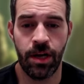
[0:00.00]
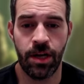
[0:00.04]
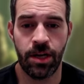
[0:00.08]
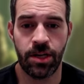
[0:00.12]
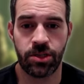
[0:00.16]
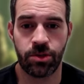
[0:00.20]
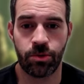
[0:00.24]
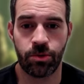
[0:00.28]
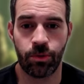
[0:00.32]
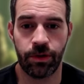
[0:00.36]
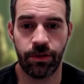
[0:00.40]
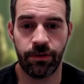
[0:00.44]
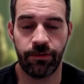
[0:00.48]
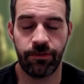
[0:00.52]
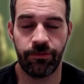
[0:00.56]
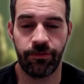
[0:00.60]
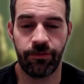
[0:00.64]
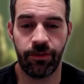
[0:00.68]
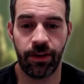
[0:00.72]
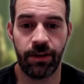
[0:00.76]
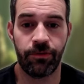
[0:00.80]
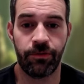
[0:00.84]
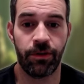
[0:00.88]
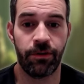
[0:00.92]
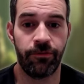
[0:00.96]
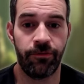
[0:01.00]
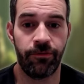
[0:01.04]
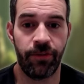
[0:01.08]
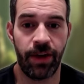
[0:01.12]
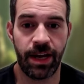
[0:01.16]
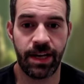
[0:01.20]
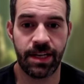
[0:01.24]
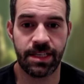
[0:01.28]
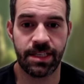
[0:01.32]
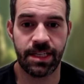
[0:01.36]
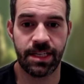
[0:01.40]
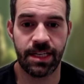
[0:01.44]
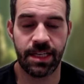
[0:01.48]
sort of flavor and
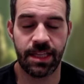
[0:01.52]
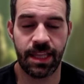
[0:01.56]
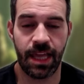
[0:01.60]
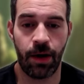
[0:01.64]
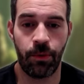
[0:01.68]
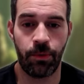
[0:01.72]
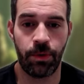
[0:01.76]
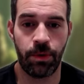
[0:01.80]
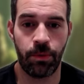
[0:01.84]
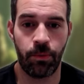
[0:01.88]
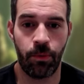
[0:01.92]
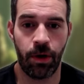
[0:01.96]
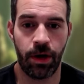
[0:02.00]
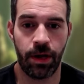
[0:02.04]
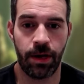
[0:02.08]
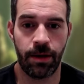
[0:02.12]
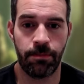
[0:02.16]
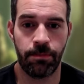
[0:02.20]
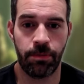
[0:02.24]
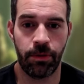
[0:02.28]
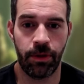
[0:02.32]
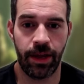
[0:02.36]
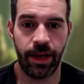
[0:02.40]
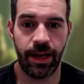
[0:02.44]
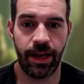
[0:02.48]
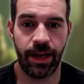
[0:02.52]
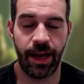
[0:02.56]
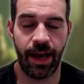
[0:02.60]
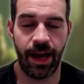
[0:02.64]
fantasy that we want to play